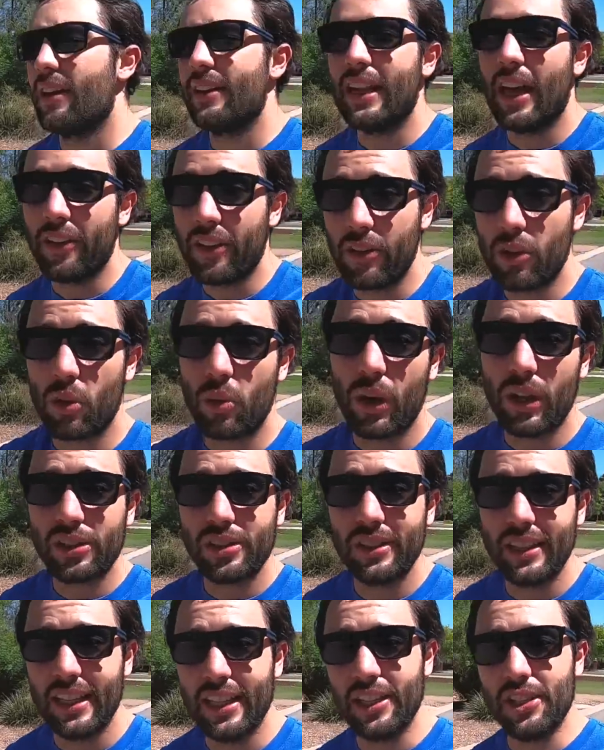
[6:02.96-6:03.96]
Now the other
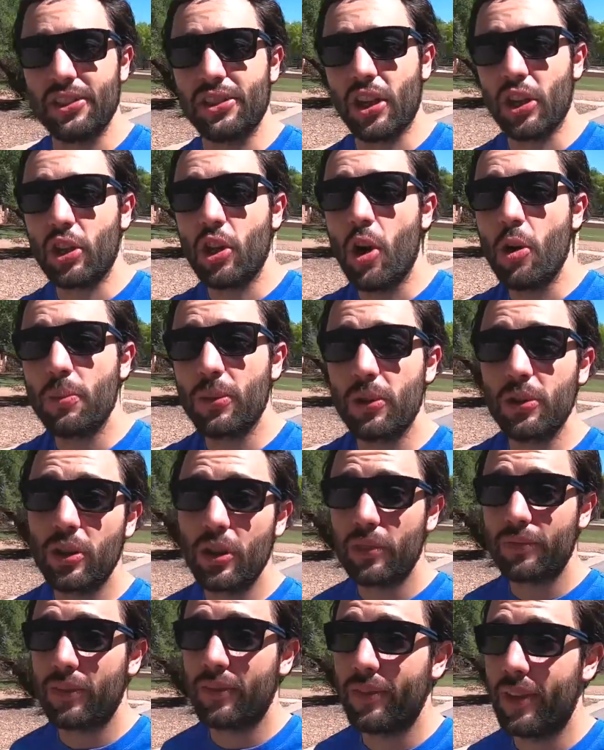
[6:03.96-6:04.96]
question is, a GoPro
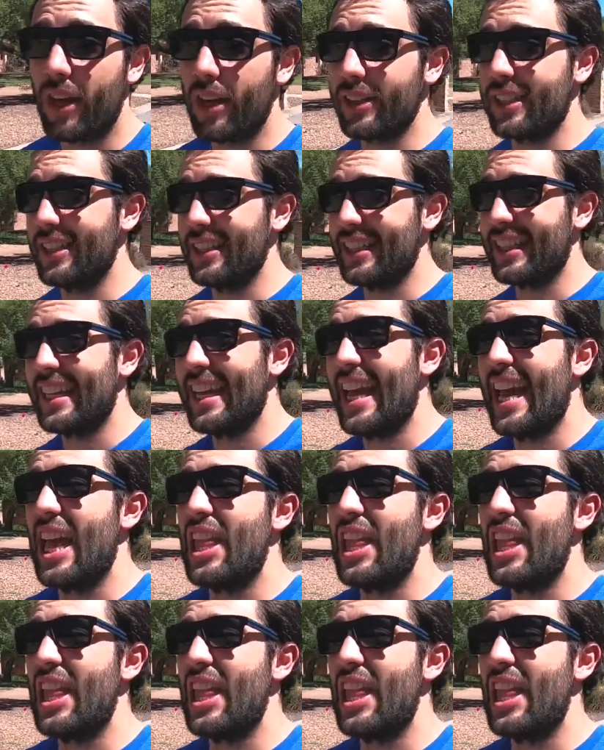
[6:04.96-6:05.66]
good for vlogging?